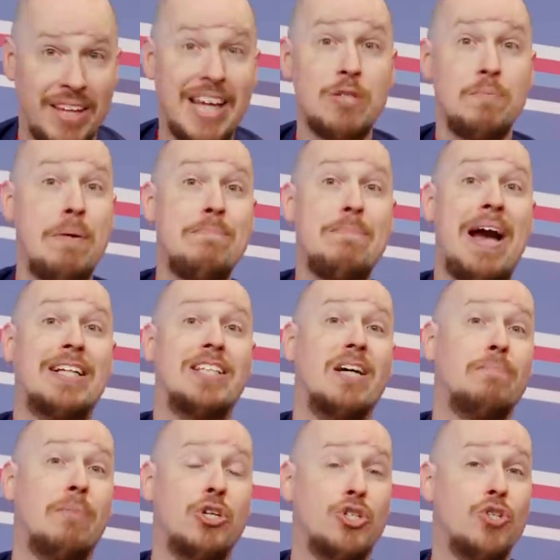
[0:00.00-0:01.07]
And that's been backed
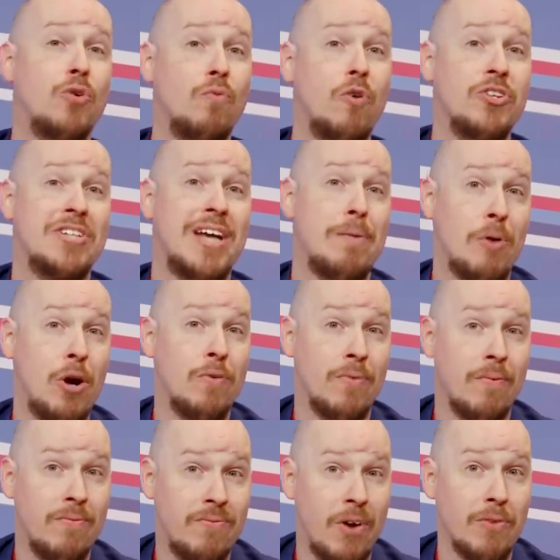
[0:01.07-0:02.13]
up by Sean Ross Sapp
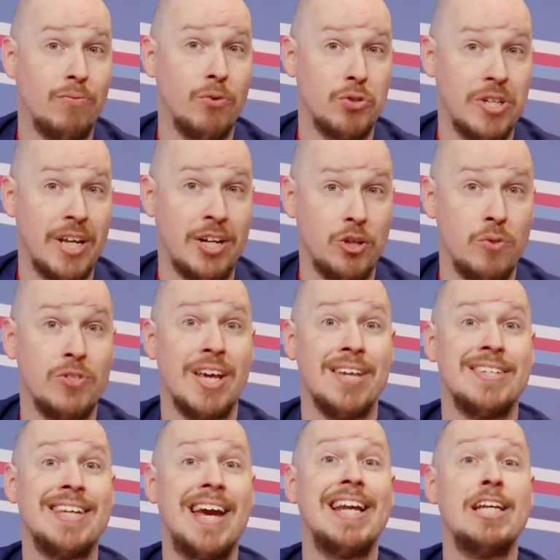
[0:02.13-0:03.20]
over on Fightful Select, who
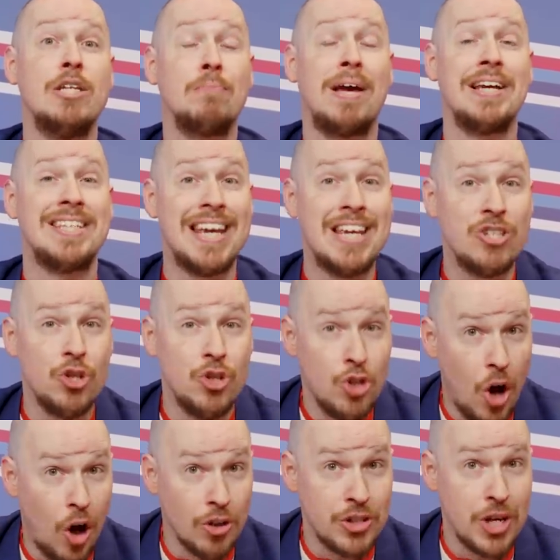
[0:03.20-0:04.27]
says Daly's place is
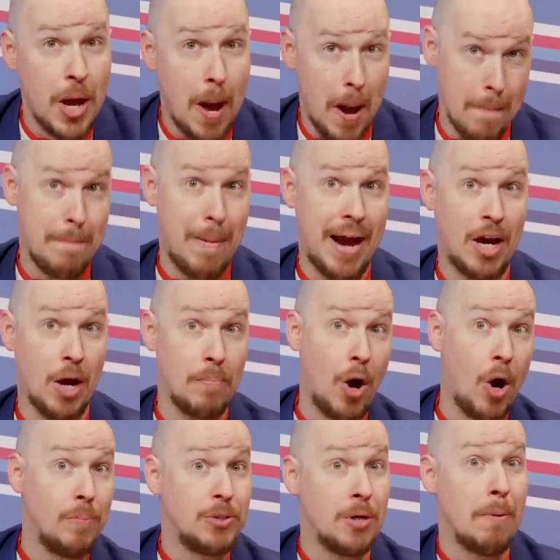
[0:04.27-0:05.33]
not a backup
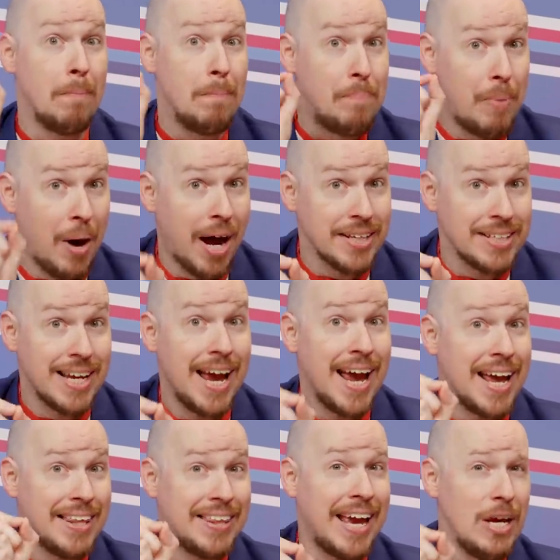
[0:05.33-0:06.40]
option, but
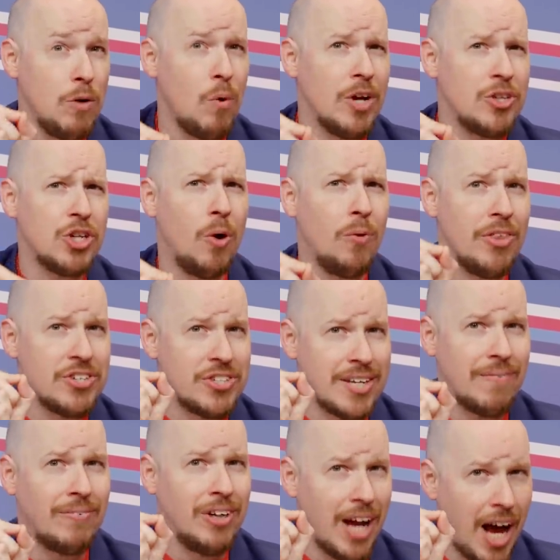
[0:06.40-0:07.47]
they were told that
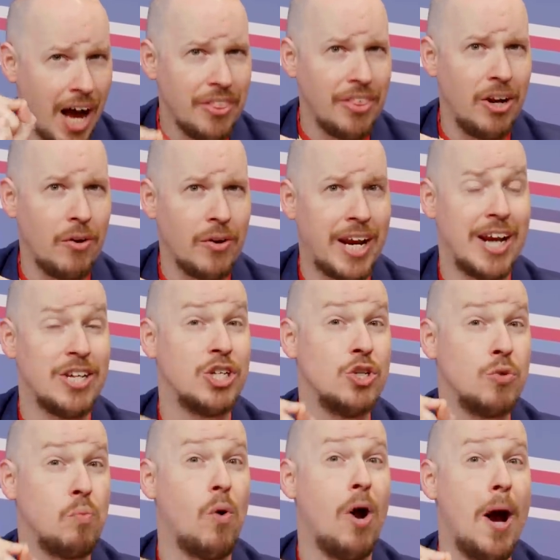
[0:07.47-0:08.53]
several other
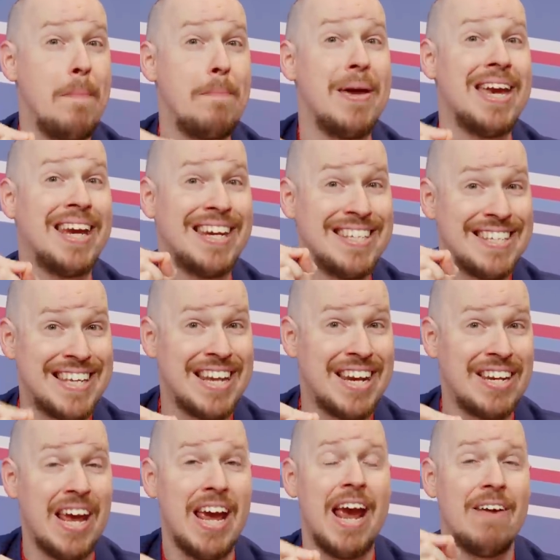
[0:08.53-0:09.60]
locations were being
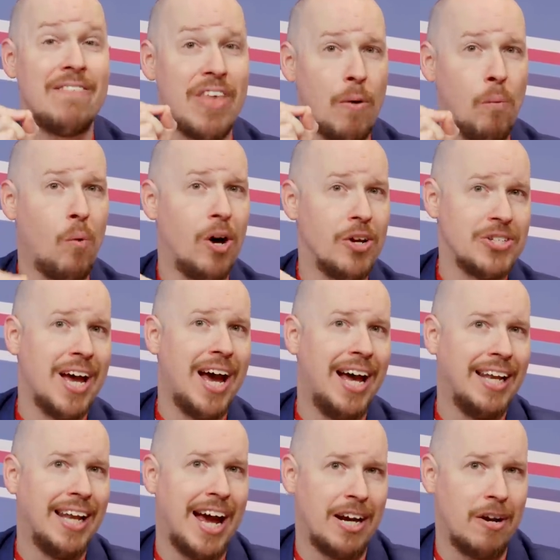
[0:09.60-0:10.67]
considered if there was
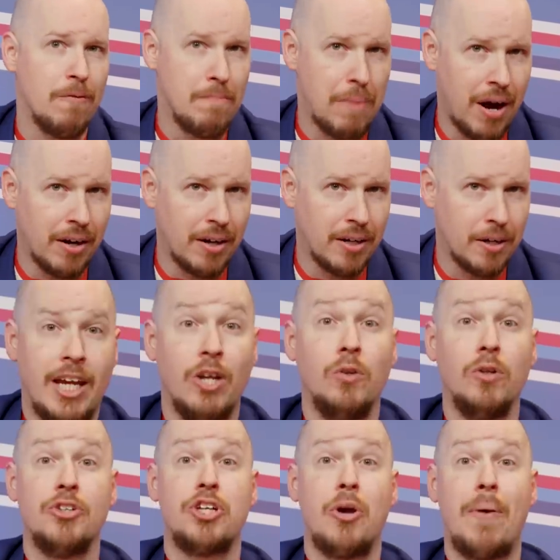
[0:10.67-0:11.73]
a lack of Punk. He
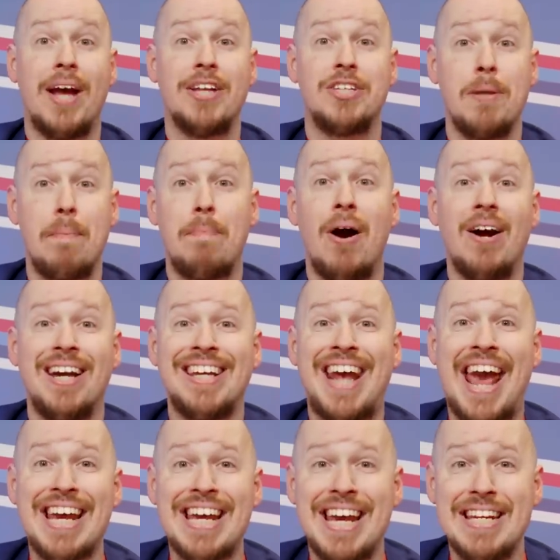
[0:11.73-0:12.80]
also adds that Punk and
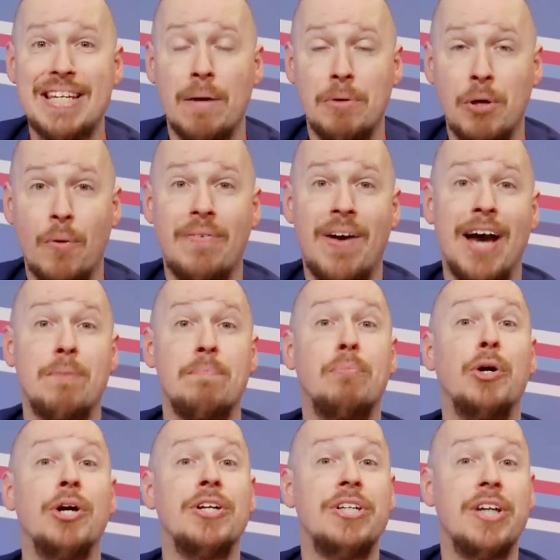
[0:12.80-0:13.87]
AEW have had
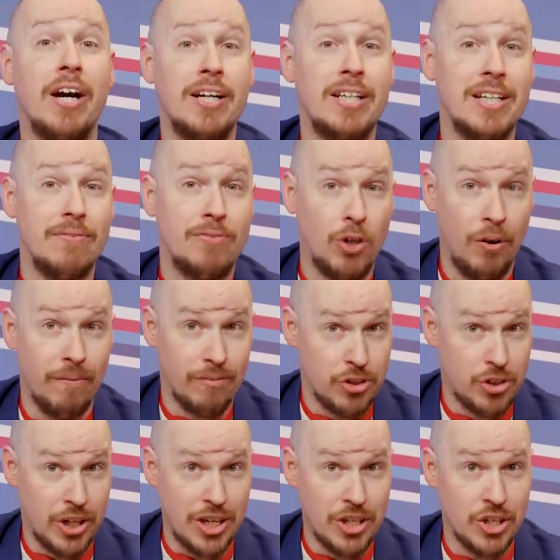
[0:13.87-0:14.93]
productive
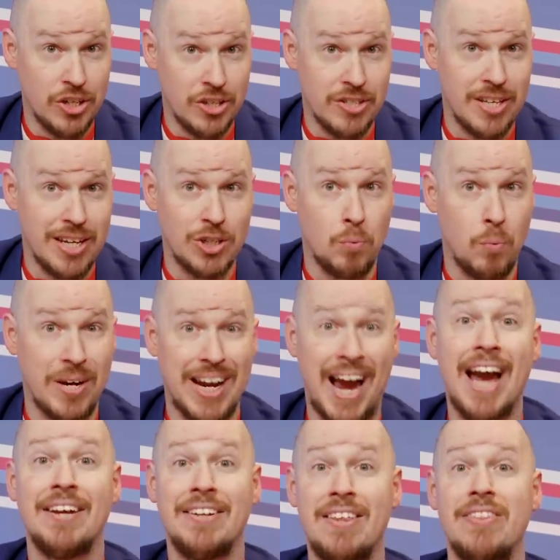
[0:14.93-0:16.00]
conversations this week,
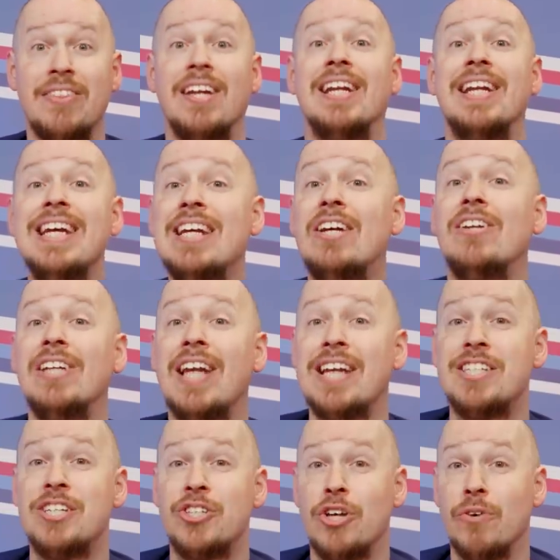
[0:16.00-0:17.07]
and that the legal
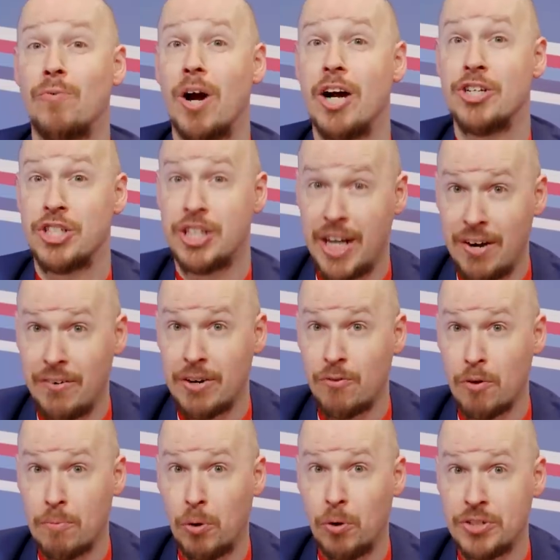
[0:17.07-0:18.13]
letters that Raj Geary
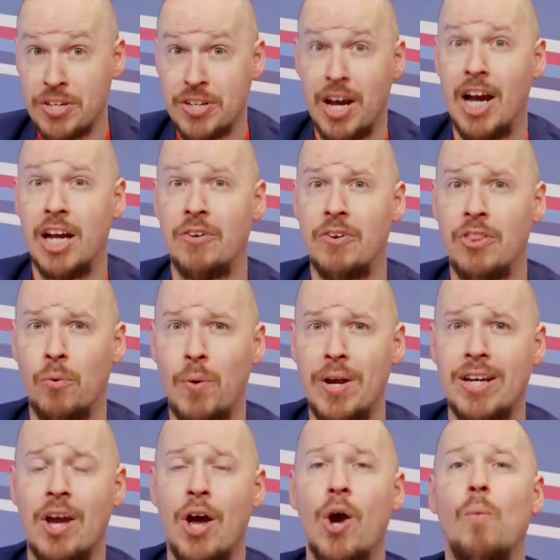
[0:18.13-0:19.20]
reported earlier in the
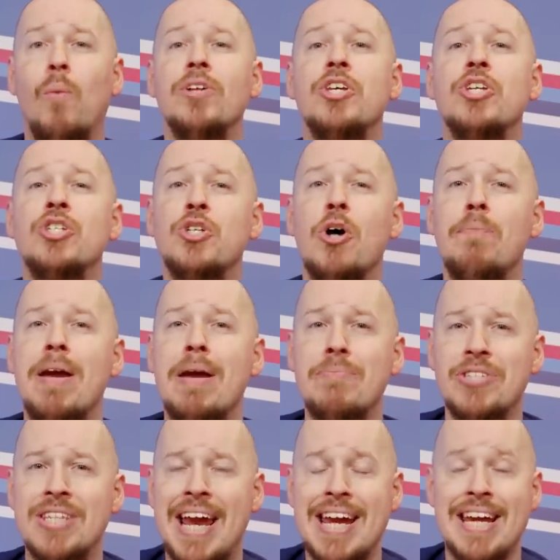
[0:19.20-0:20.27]
week were to stop him
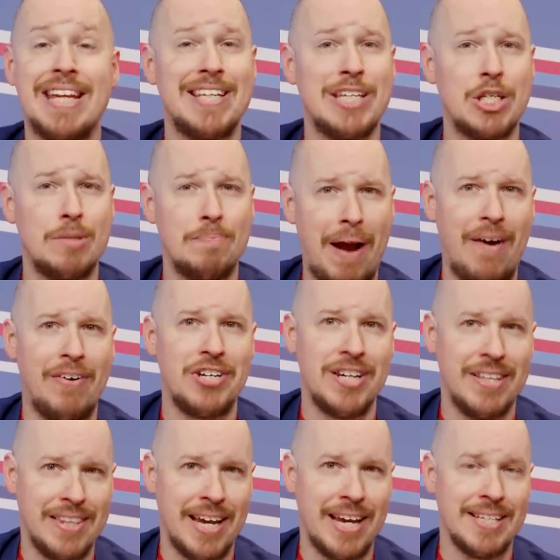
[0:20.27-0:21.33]
saying
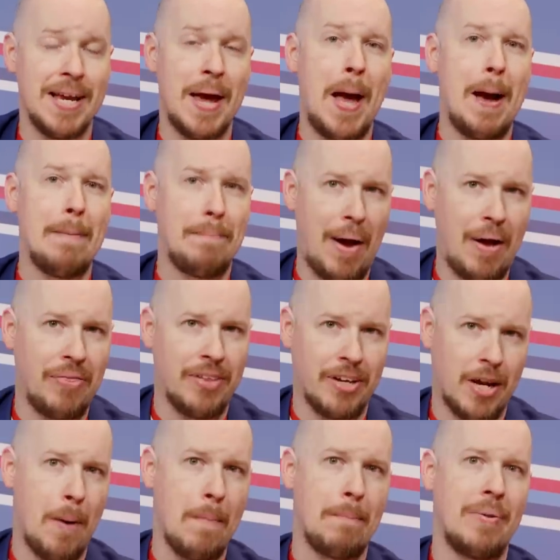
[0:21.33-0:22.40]
disparaging things about the
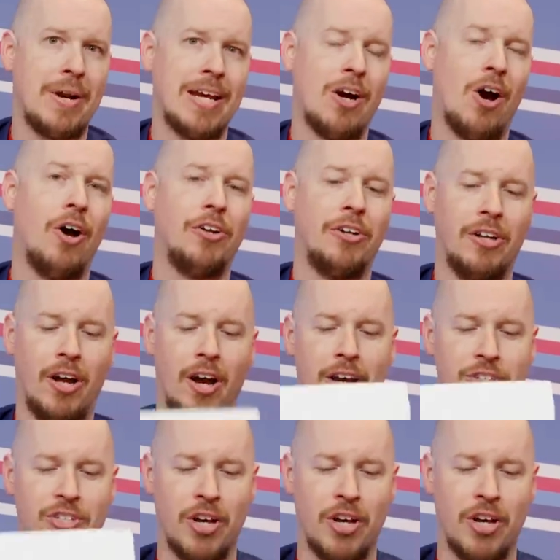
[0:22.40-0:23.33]
company online.